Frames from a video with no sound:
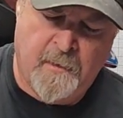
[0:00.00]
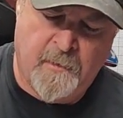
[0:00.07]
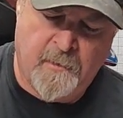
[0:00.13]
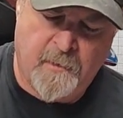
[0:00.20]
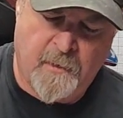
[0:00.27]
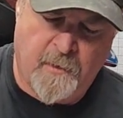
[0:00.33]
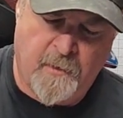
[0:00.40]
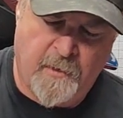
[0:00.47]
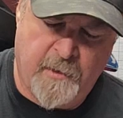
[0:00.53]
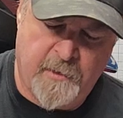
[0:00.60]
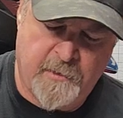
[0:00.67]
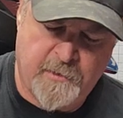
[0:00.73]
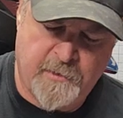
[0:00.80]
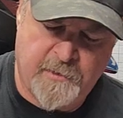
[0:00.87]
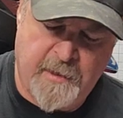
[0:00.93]
So you're gonna
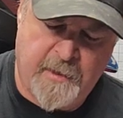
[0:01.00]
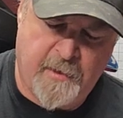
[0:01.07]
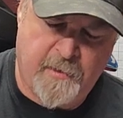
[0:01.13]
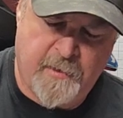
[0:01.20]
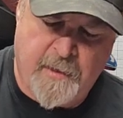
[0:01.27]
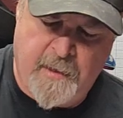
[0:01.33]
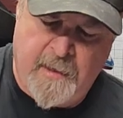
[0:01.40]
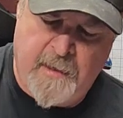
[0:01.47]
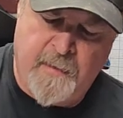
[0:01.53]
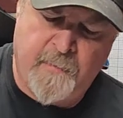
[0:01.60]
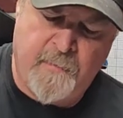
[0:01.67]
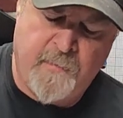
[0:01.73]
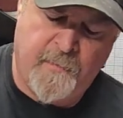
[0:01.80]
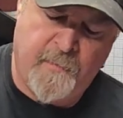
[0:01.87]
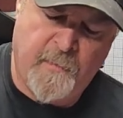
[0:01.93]
just take your time
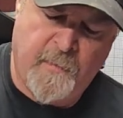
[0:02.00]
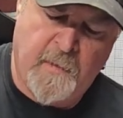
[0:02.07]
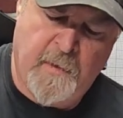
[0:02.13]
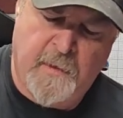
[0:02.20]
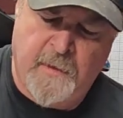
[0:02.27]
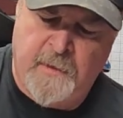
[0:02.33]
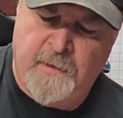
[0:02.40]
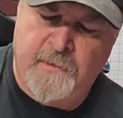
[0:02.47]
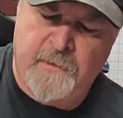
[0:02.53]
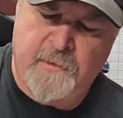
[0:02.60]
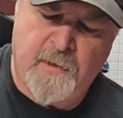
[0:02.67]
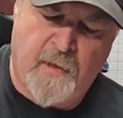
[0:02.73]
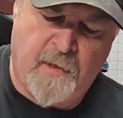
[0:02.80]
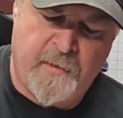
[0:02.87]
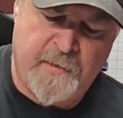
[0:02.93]

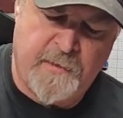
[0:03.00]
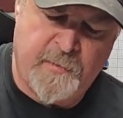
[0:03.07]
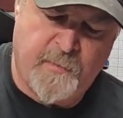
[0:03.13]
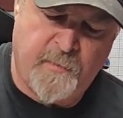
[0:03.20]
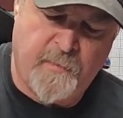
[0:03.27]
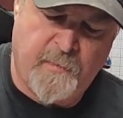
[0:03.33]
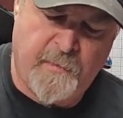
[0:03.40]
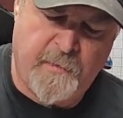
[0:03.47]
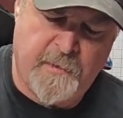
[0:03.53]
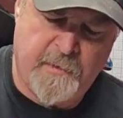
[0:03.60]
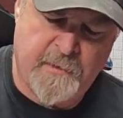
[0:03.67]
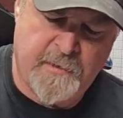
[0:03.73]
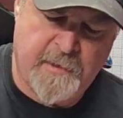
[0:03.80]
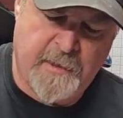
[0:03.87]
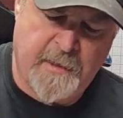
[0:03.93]
installing these
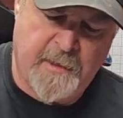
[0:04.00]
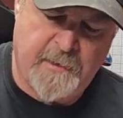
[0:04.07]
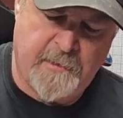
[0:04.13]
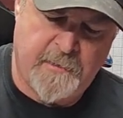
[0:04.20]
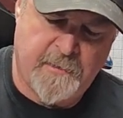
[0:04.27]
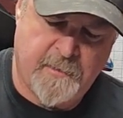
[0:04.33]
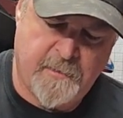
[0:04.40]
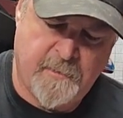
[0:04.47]
studs,